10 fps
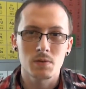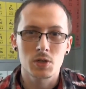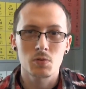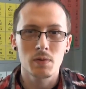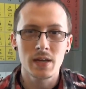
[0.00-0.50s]

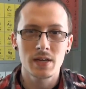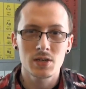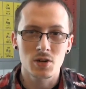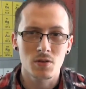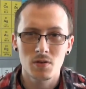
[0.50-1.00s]
which we in
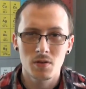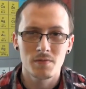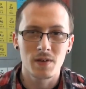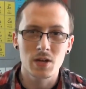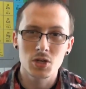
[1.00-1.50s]
turn
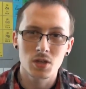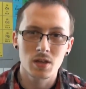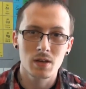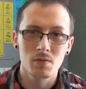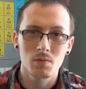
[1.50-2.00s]

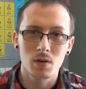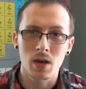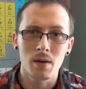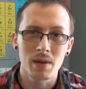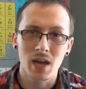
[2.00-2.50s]
eventually
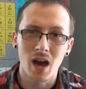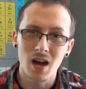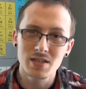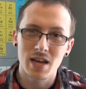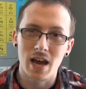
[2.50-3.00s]
come in
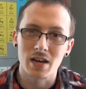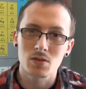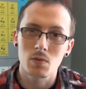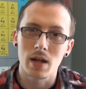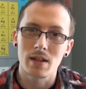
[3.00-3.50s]

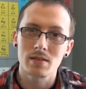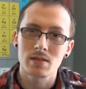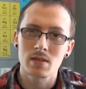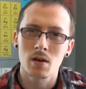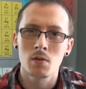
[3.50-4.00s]
contact with.
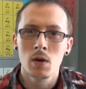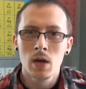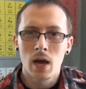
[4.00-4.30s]
So